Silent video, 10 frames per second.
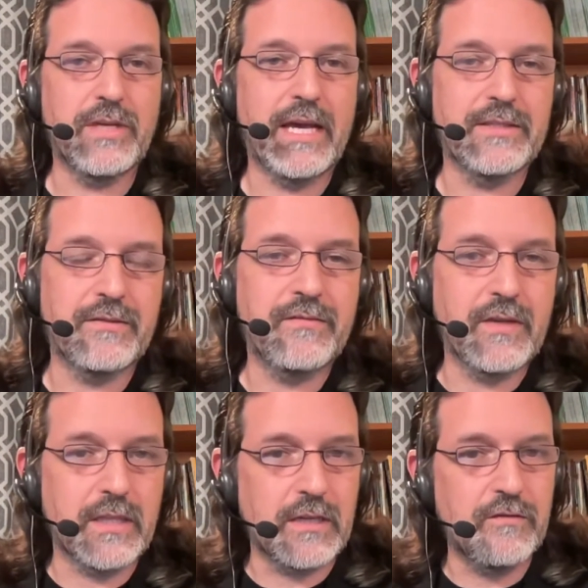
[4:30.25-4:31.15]
has this
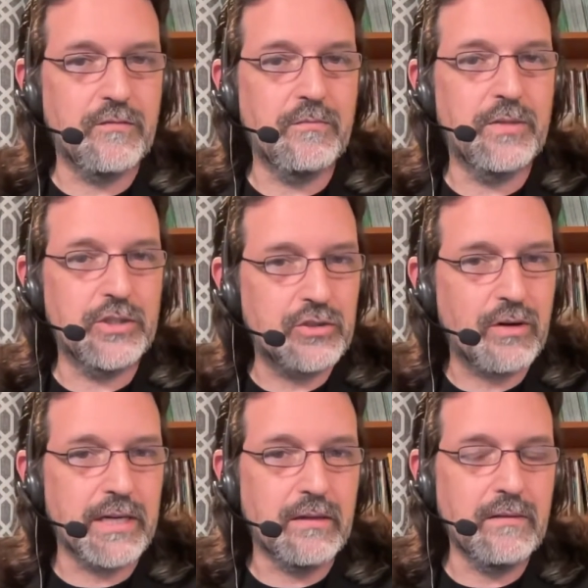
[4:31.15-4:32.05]
feeling of
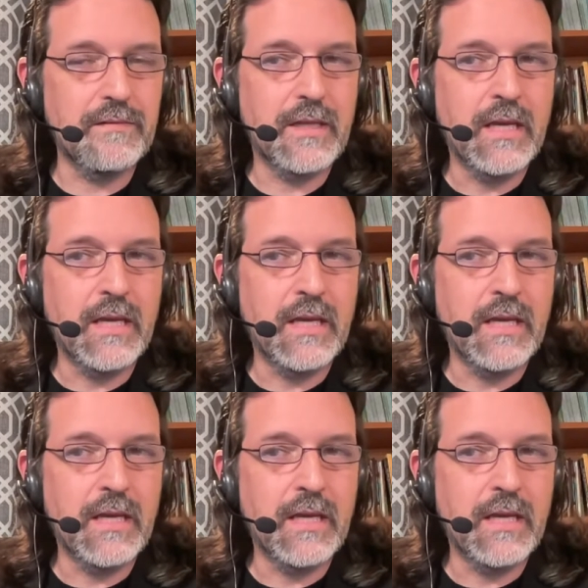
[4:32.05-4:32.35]
betrayal